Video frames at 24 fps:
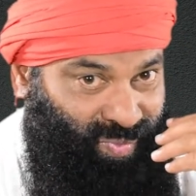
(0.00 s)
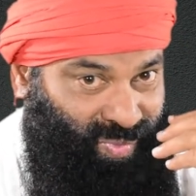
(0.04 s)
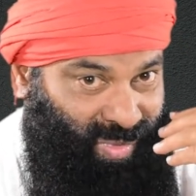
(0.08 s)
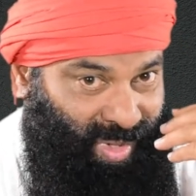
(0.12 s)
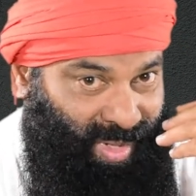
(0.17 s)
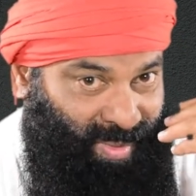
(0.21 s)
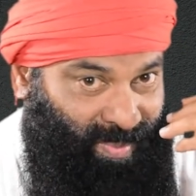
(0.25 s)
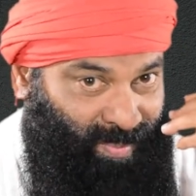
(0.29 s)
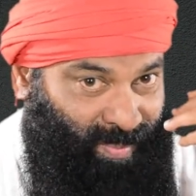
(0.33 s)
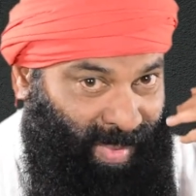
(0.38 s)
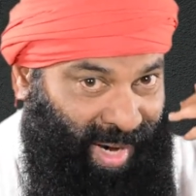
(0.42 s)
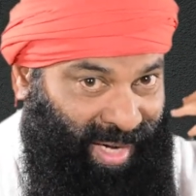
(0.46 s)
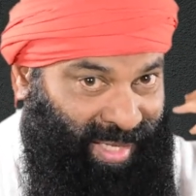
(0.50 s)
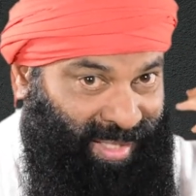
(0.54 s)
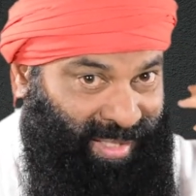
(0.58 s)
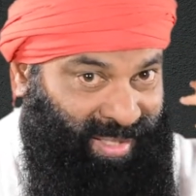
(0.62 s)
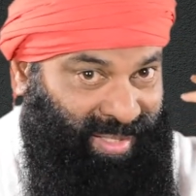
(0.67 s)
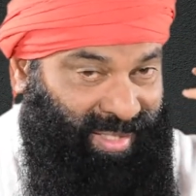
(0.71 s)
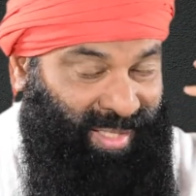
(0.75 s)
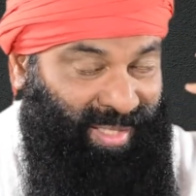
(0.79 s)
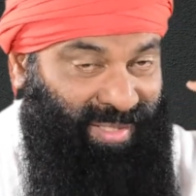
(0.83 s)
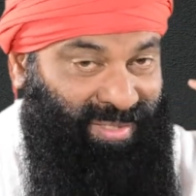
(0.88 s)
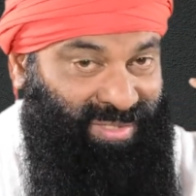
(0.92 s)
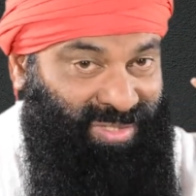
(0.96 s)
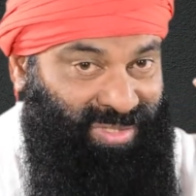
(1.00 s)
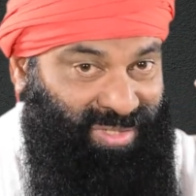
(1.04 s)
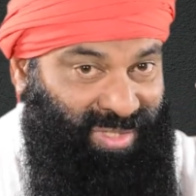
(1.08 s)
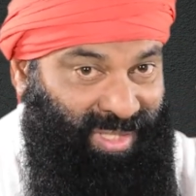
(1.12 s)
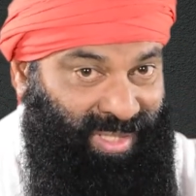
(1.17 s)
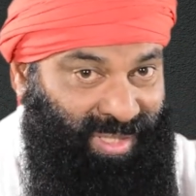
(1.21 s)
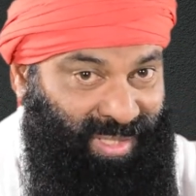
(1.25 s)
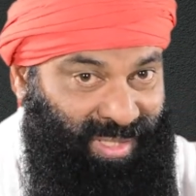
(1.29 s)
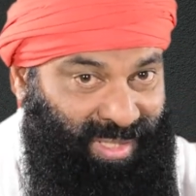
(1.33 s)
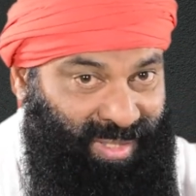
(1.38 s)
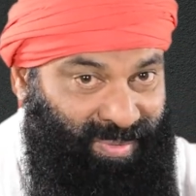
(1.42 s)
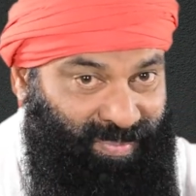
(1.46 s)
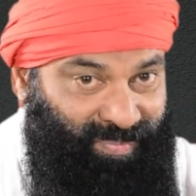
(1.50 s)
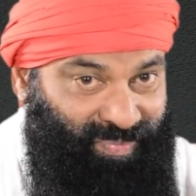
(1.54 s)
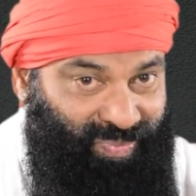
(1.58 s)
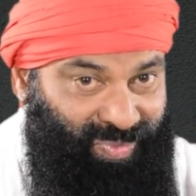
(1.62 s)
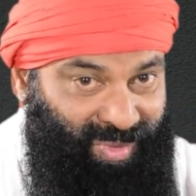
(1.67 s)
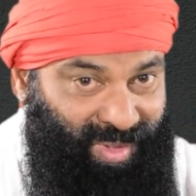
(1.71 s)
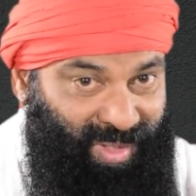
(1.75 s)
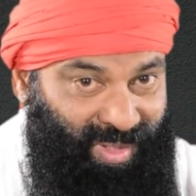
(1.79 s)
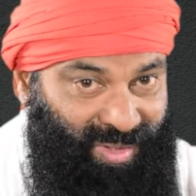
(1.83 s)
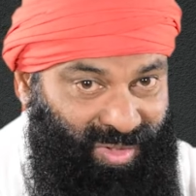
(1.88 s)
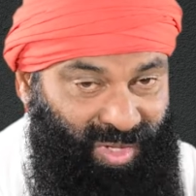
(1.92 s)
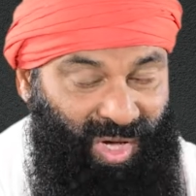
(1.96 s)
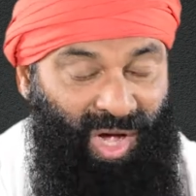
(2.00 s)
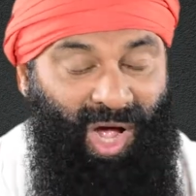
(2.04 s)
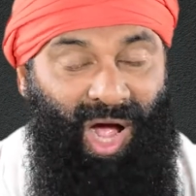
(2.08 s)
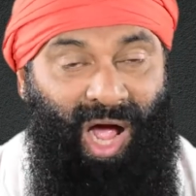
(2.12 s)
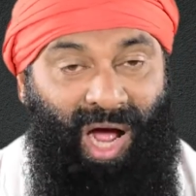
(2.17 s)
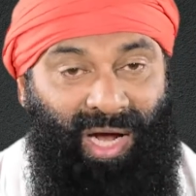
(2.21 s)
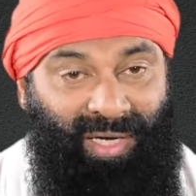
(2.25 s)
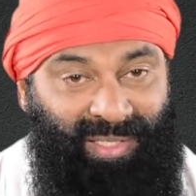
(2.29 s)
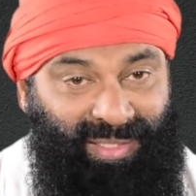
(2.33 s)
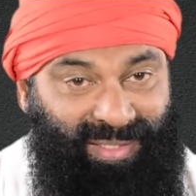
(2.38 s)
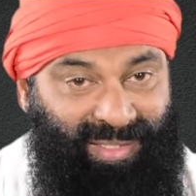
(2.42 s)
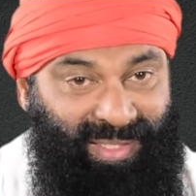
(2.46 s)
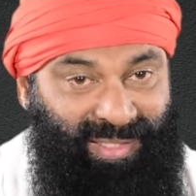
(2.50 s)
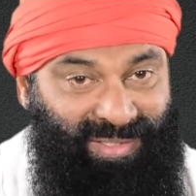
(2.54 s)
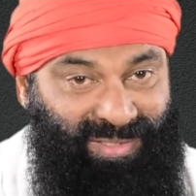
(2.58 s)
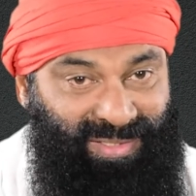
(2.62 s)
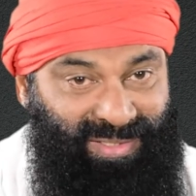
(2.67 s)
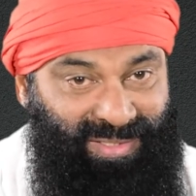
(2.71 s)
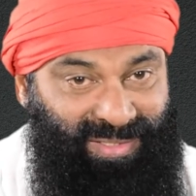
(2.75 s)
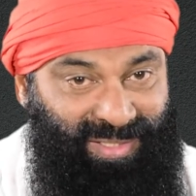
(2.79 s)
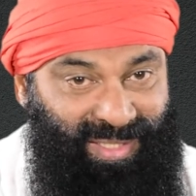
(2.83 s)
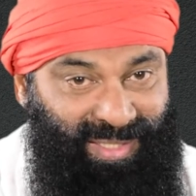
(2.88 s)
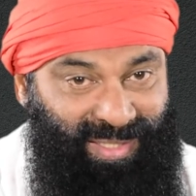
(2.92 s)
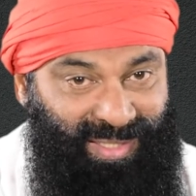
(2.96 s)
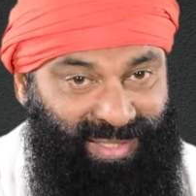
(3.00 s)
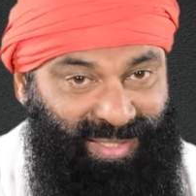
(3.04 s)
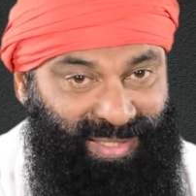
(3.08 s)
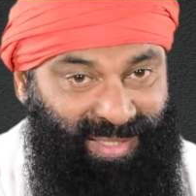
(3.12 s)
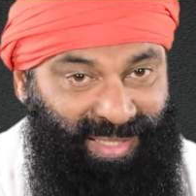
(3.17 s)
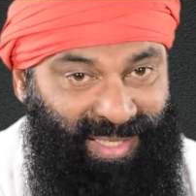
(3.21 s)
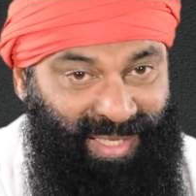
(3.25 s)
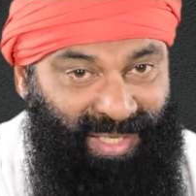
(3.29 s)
the mind can stink, the heart can stink.